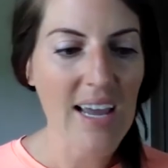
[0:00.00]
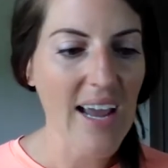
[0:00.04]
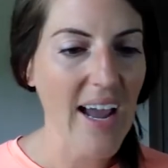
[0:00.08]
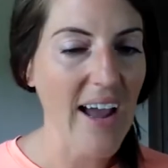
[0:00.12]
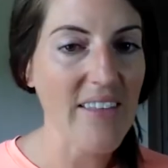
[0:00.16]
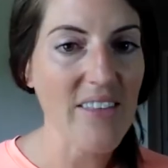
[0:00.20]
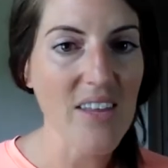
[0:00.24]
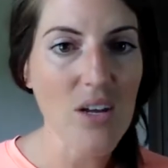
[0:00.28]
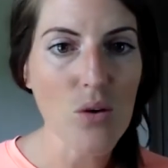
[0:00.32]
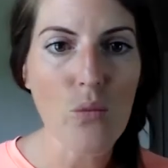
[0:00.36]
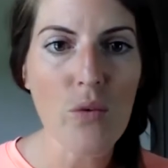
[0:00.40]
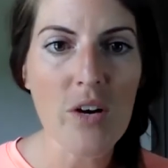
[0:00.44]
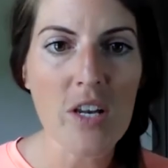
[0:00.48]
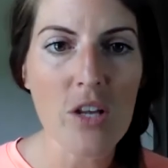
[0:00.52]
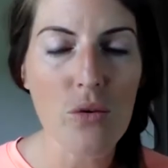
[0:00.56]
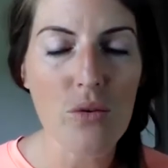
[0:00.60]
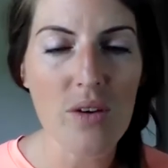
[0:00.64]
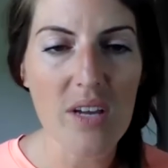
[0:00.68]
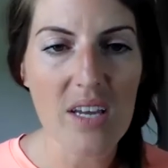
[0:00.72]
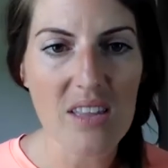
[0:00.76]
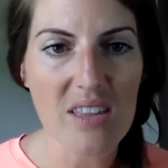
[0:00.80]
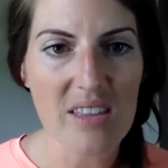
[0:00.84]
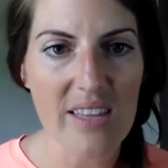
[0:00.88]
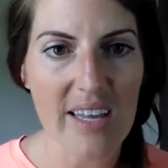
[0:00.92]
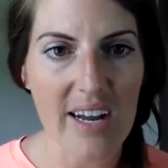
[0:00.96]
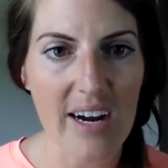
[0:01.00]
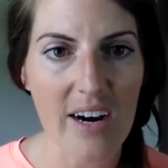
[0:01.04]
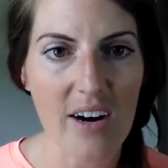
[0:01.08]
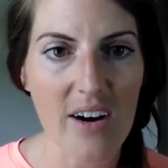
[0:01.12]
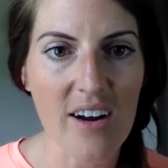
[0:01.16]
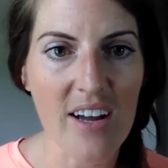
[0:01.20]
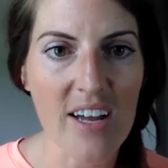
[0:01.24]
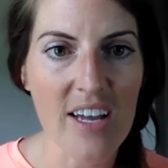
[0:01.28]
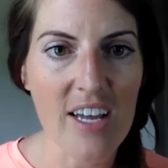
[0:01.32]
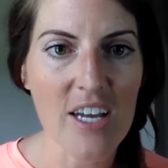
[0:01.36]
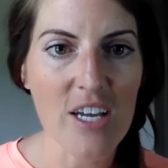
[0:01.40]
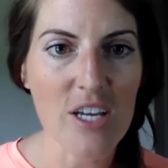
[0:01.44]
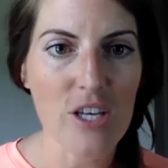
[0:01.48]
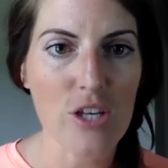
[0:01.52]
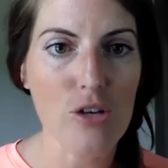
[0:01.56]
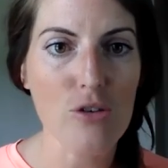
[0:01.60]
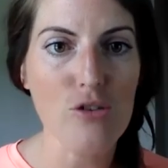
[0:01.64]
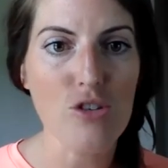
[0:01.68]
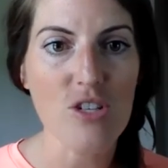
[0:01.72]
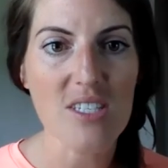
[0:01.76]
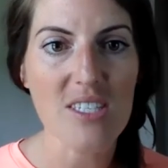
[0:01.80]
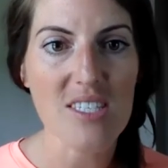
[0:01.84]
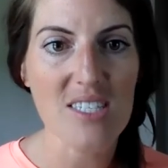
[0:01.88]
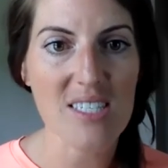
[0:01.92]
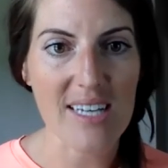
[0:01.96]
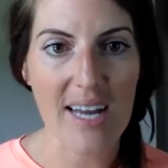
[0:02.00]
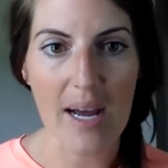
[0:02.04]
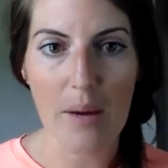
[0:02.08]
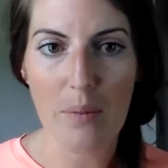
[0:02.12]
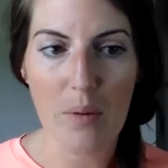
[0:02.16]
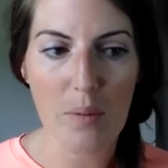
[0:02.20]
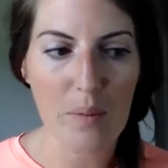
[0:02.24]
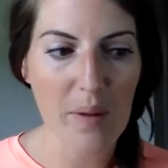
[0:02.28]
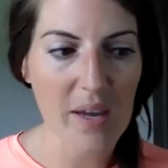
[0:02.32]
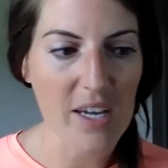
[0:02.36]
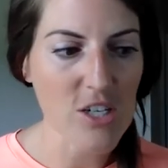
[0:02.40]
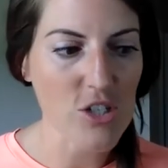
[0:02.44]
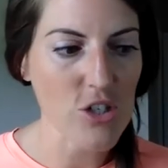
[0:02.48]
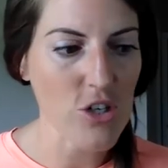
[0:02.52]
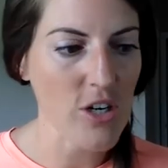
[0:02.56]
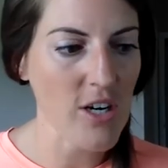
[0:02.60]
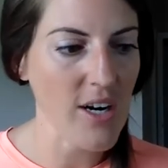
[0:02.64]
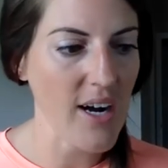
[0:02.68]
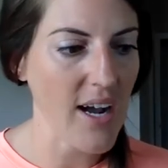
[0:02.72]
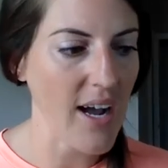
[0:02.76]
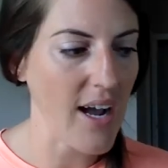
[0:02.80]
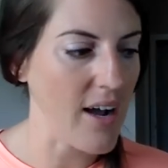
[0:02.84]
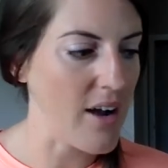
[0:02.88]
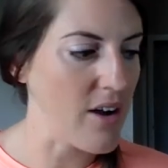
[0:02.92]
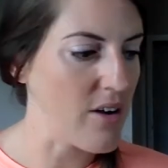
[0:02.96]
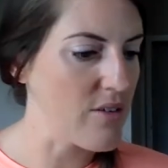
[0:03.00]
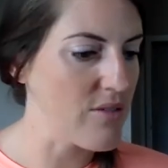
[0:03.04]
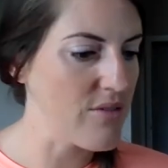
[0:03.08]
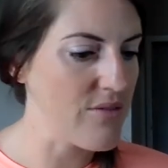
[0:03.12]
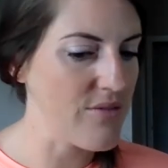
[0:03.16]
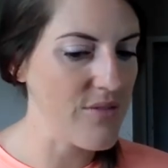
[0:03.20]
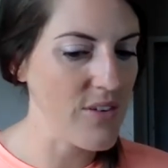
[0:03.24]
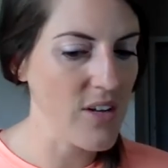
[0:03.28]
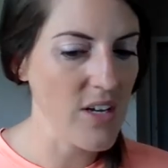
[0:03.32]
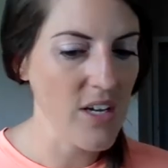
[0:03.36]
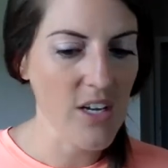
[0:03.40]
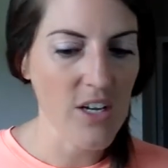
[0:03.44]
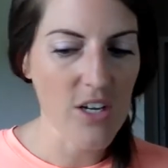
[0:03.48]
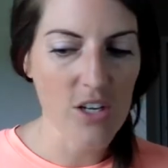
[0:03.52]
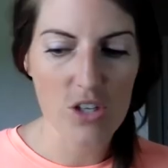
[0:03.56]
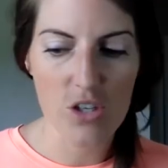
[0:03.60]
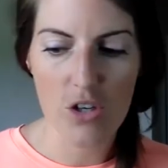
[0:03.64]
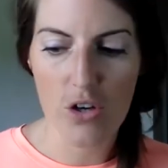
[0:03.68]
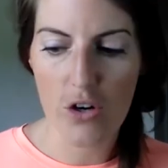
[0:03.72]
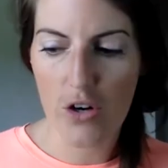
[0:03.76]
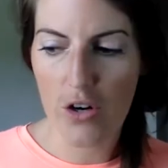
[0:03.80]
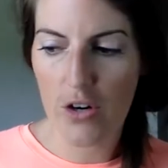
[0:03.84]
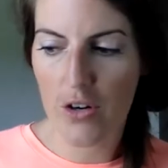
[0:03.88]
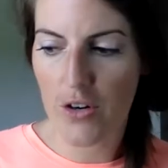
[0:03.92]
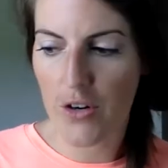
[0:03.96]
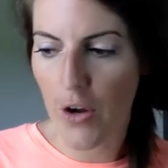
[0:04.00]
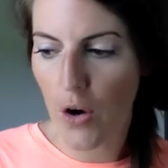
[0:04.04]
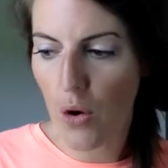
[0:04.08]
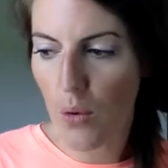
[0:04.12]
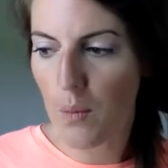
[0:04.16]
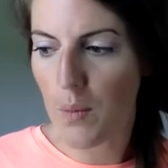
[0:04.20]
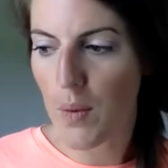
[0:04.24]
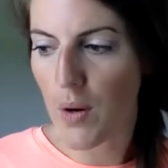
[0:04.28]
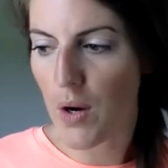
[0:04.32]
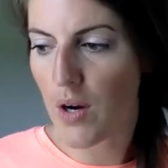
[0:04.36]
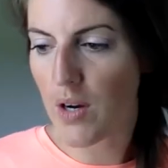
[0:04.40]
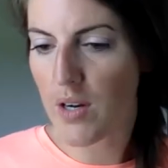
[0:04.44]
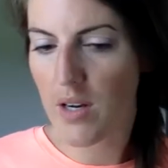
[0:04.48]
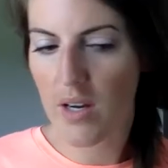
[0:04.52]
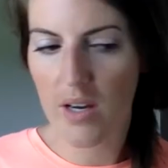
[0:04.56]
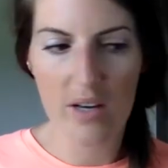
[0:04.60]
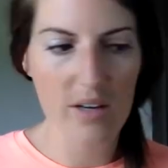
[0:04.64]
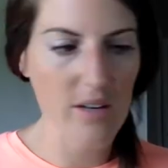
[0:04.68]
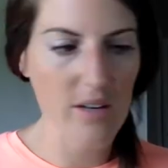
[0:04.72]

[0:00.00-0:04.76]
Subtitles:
And then when you get there, you just snap a picture of your notebook